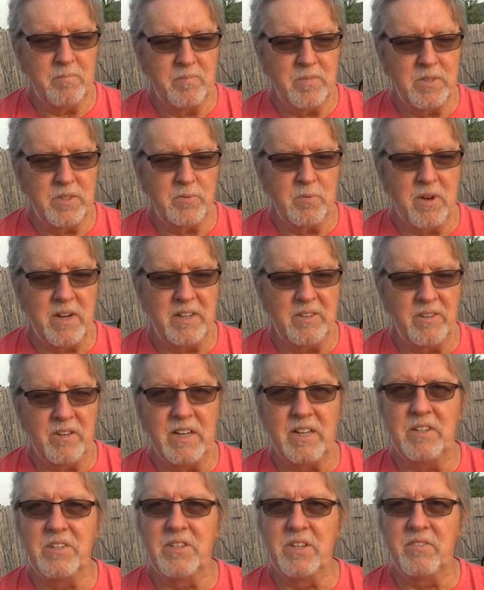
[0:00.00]
That's why they're
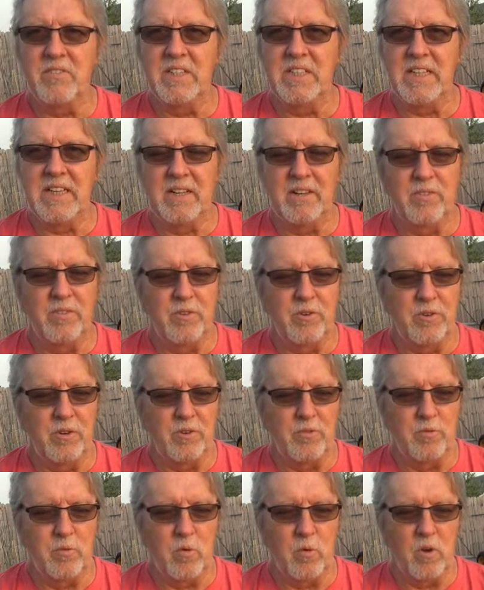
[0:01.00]
not 17 and
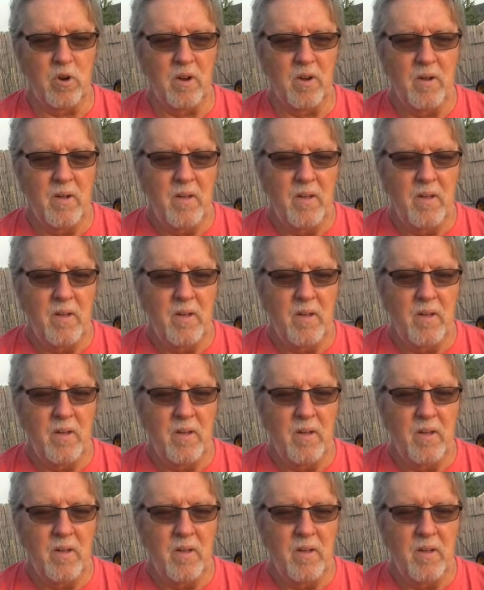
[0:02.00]
34.